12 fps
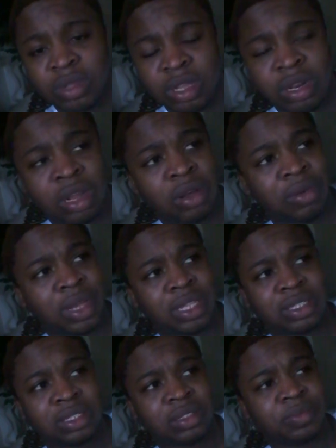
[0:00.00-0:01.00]

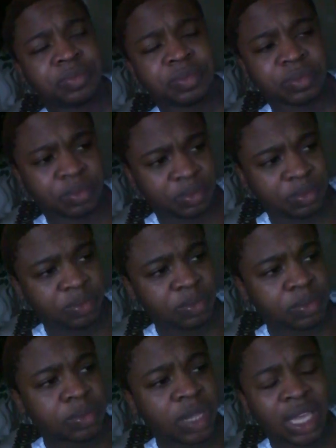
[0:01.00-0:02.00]
it's
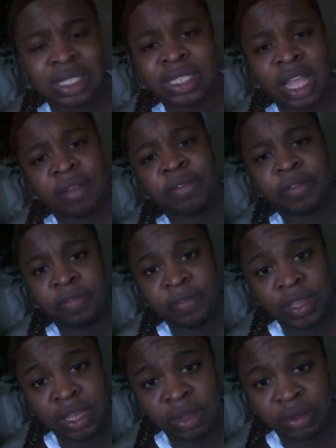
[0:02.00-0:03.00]
not
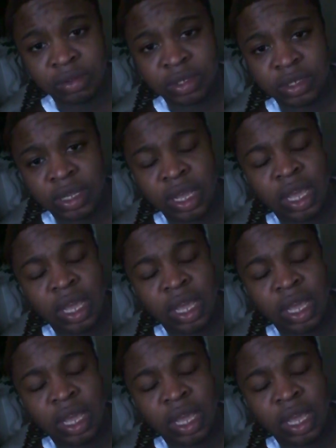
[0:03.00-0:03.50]
fulfilled.